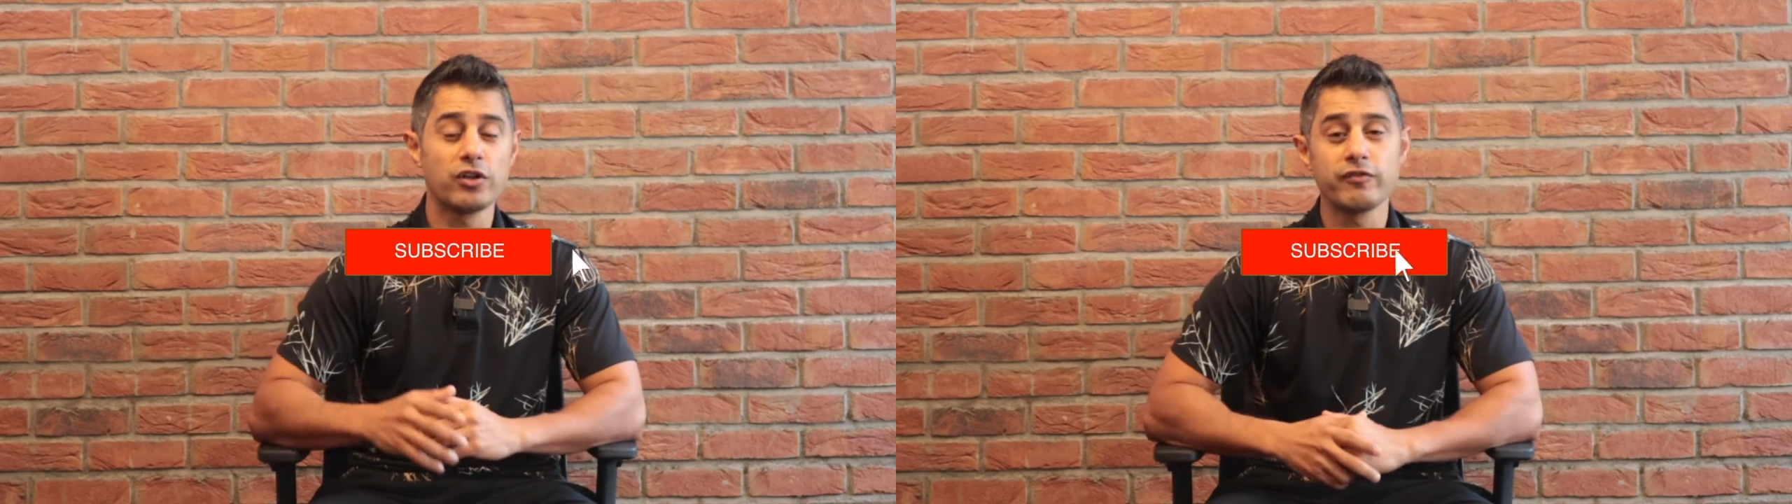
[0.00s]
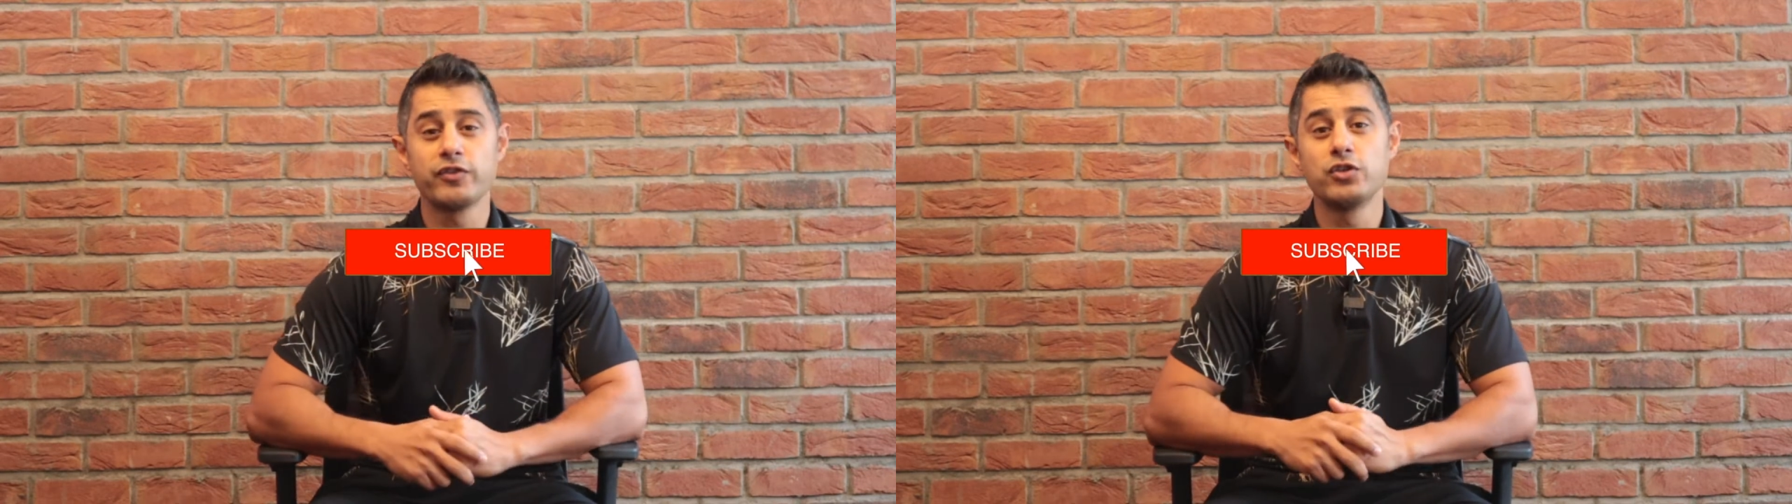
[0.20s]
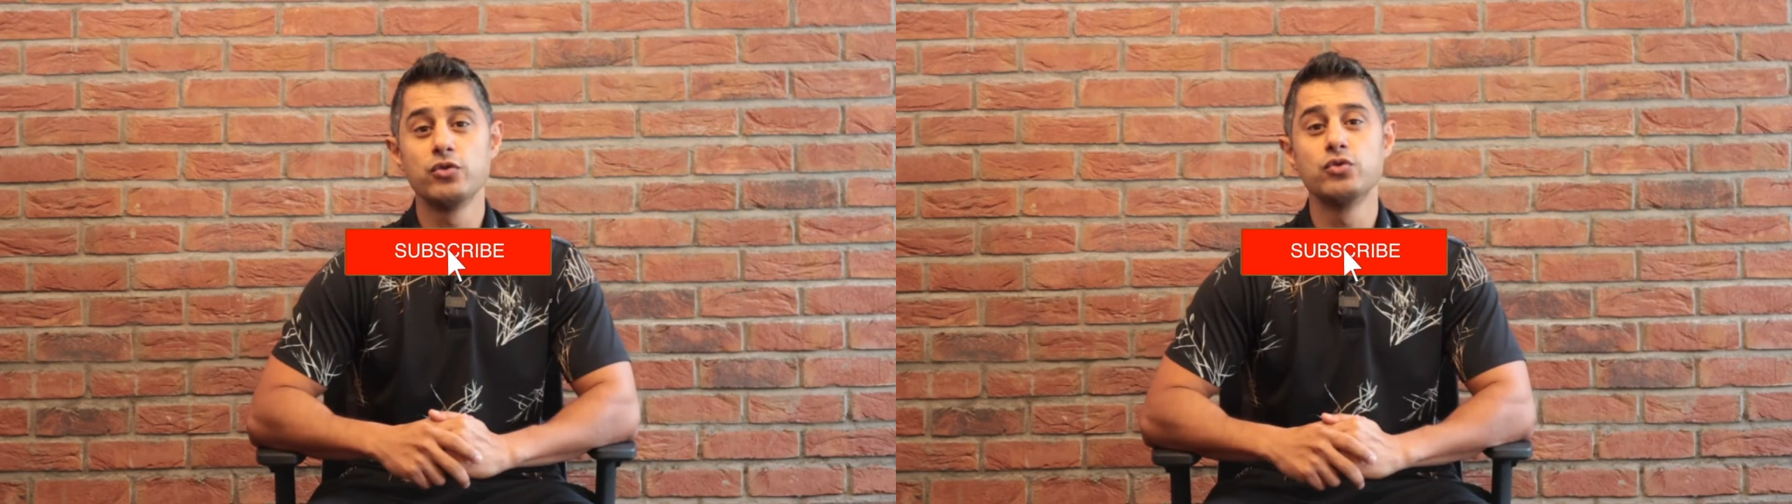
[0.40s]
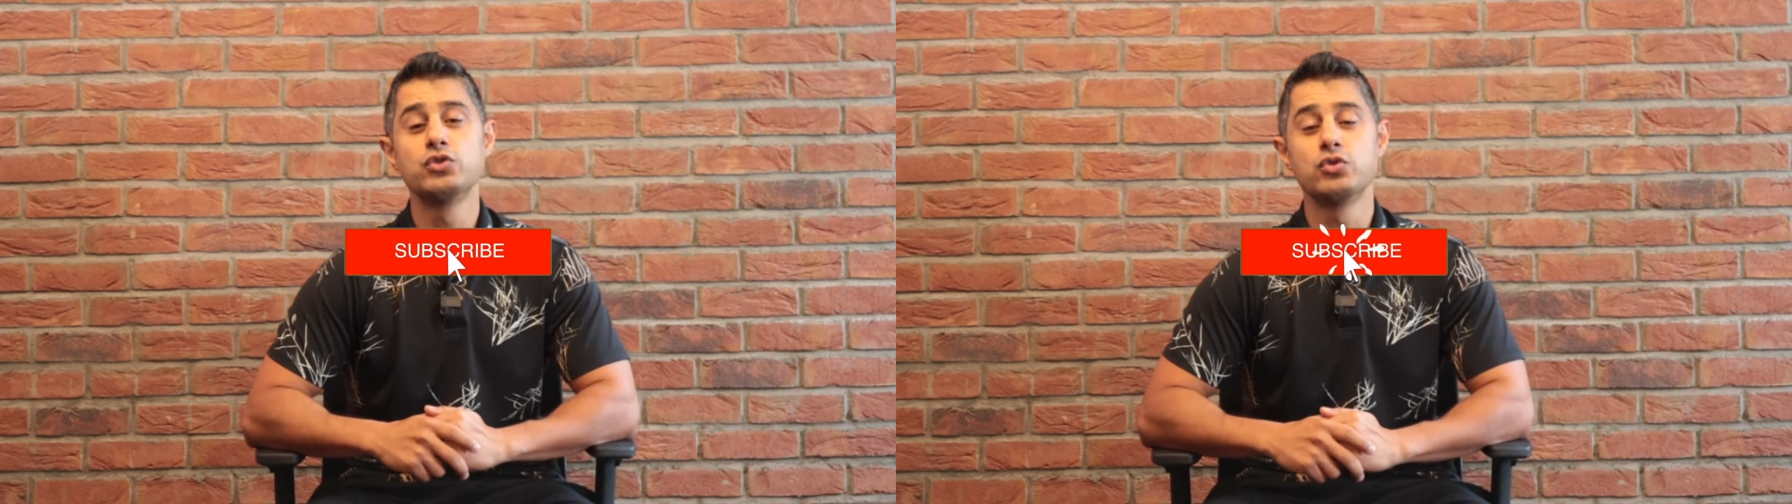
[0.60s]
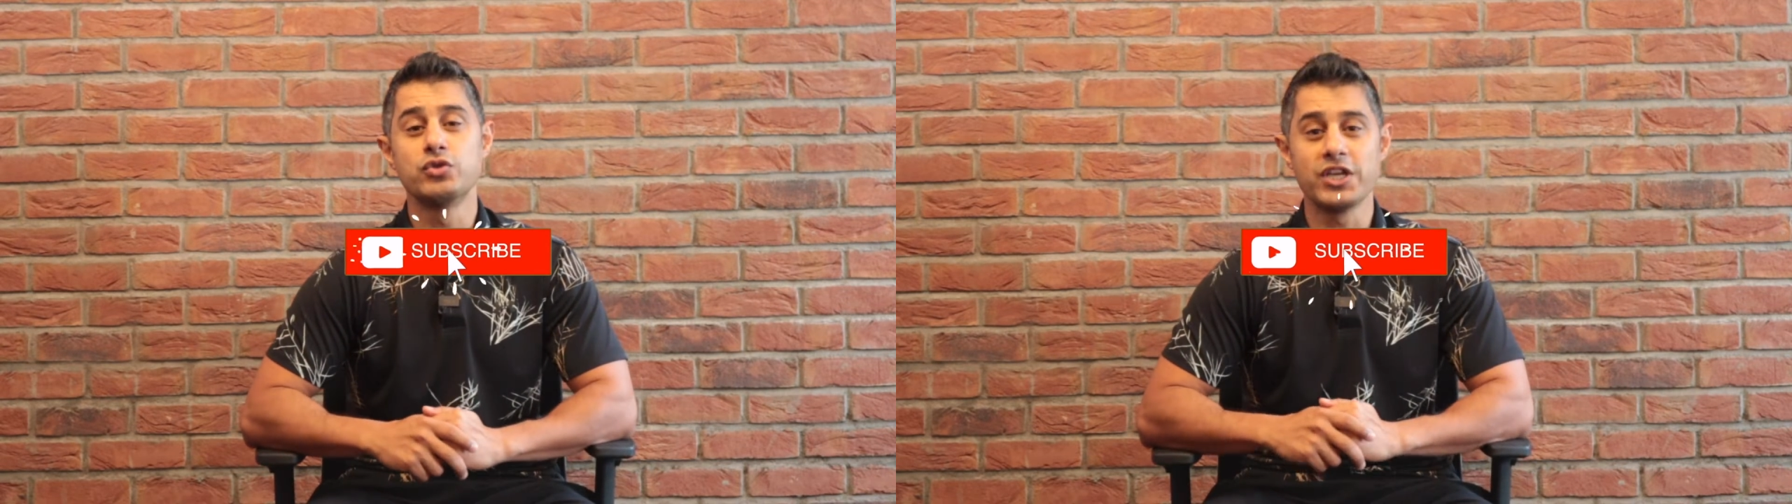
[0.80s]
for you
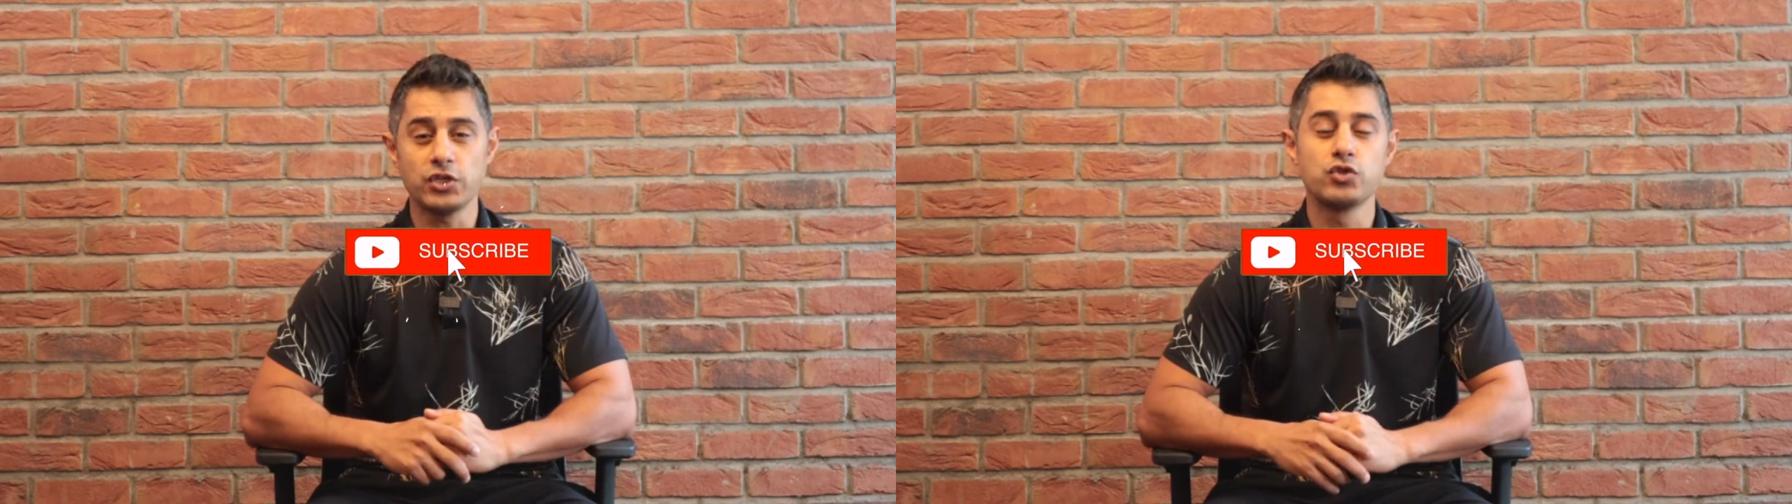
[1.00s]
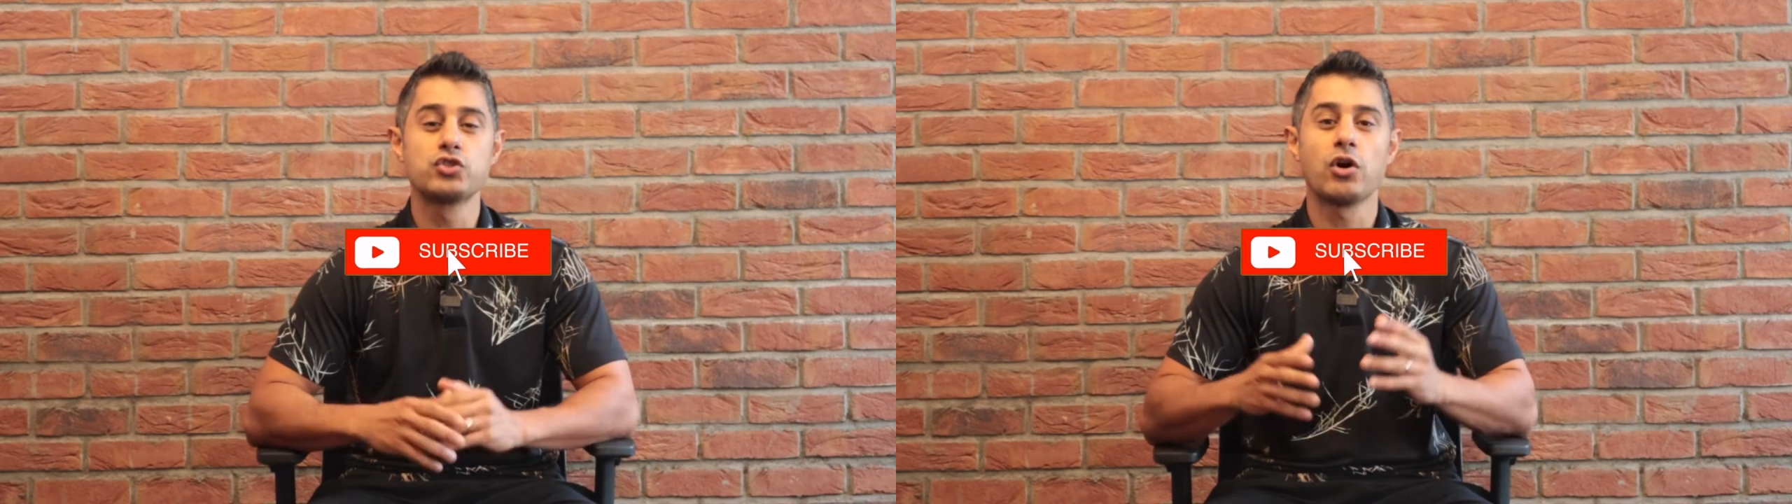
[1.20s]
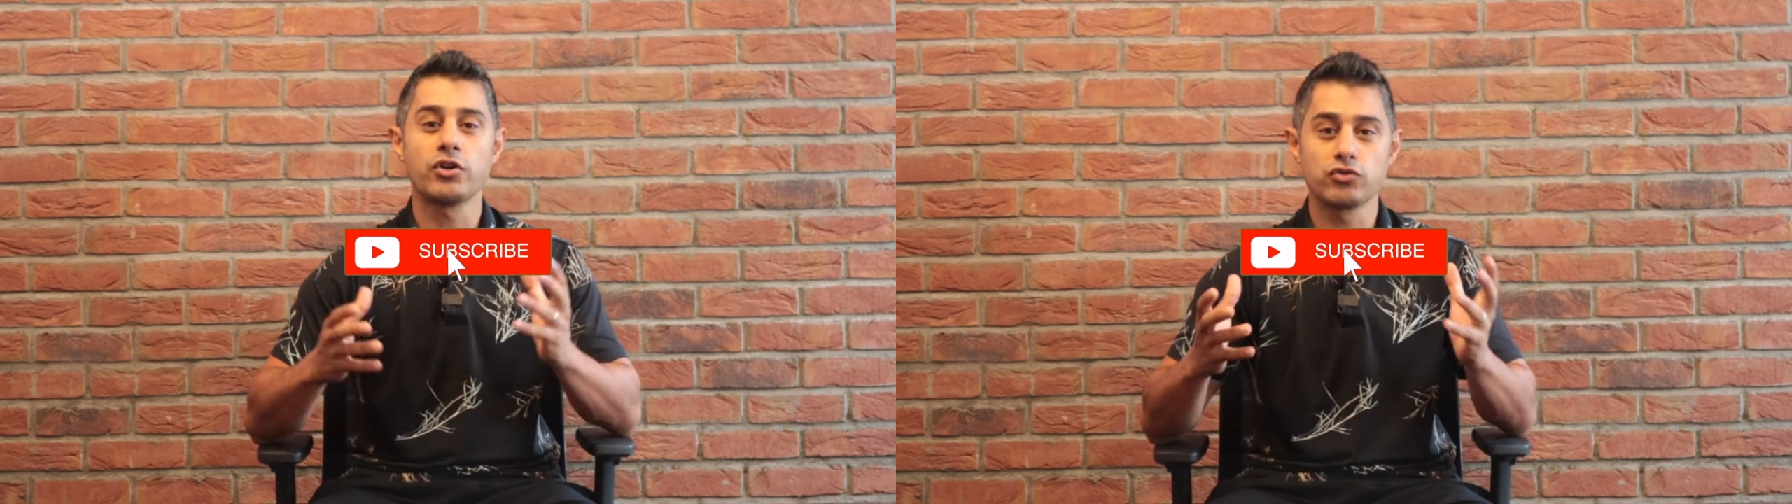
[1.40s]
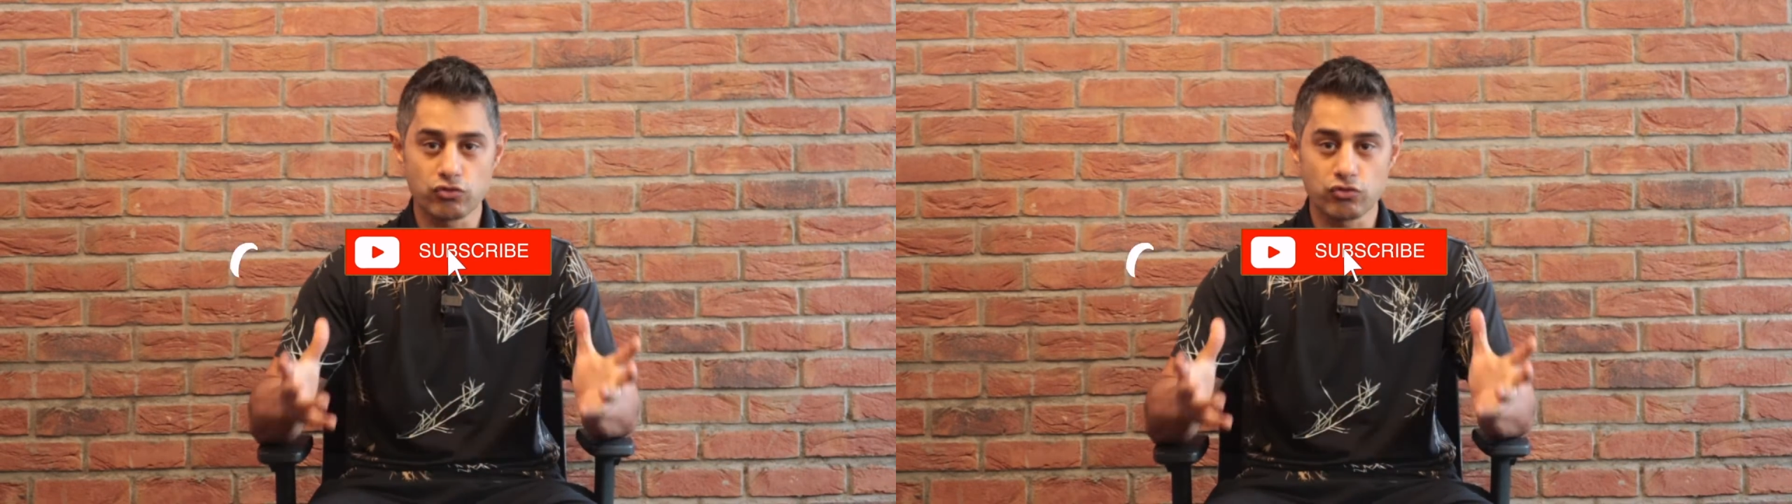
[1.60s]
to get you started